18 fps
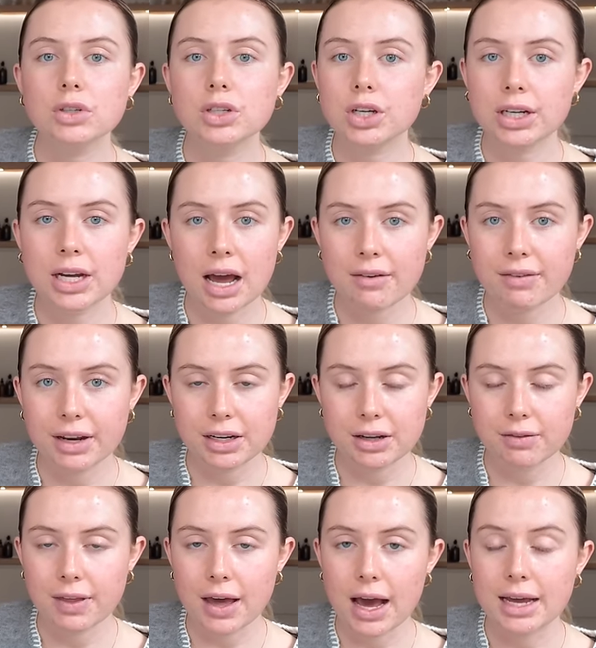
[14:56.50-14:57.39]
couldn't have
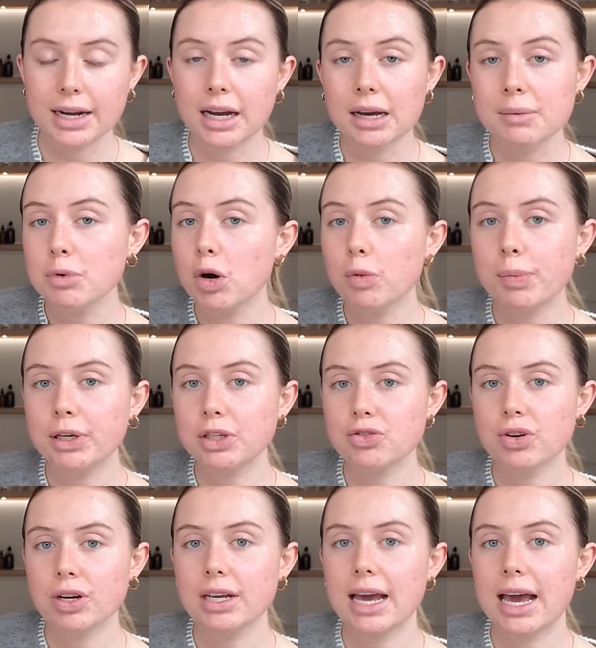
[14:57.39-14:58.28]
any of that. And I'm not a big
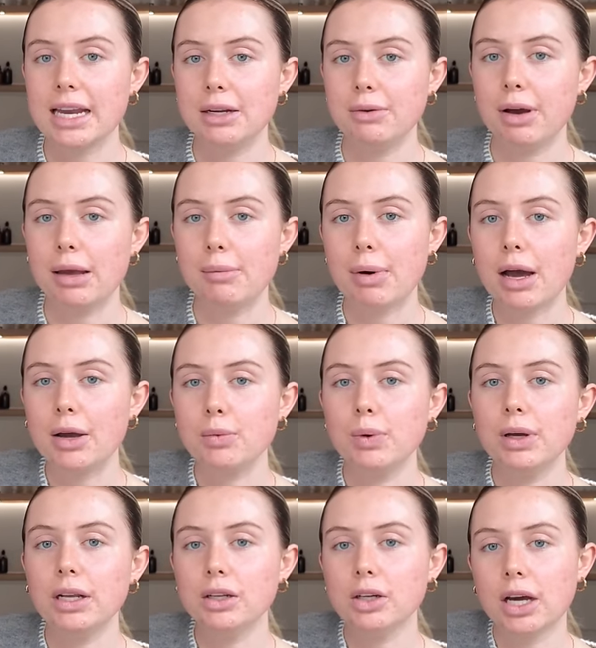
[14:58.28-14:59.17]
drinker anyway, but I
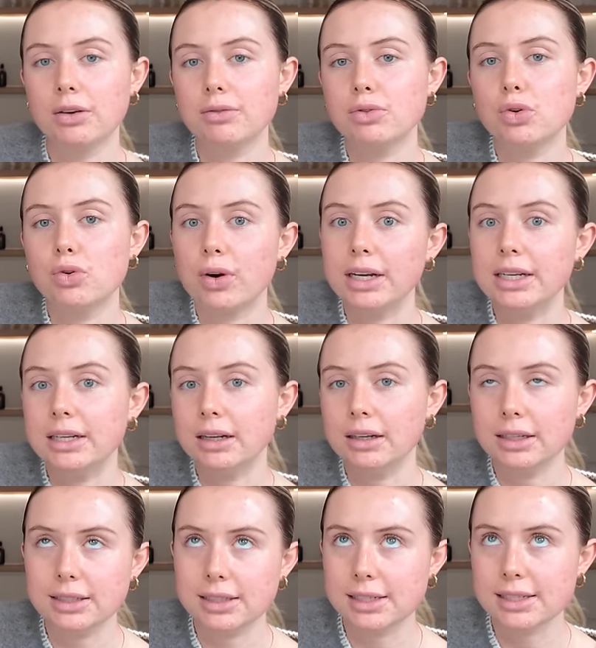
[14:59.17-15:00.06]
will kind of
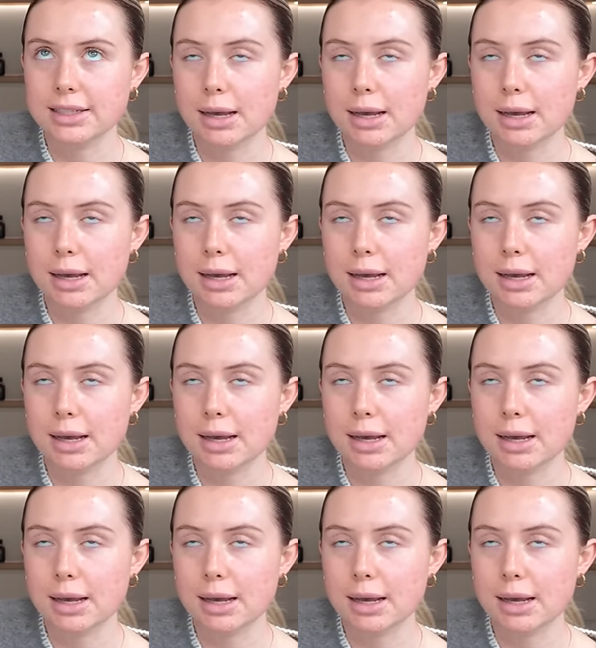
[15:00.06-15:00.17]
cradle and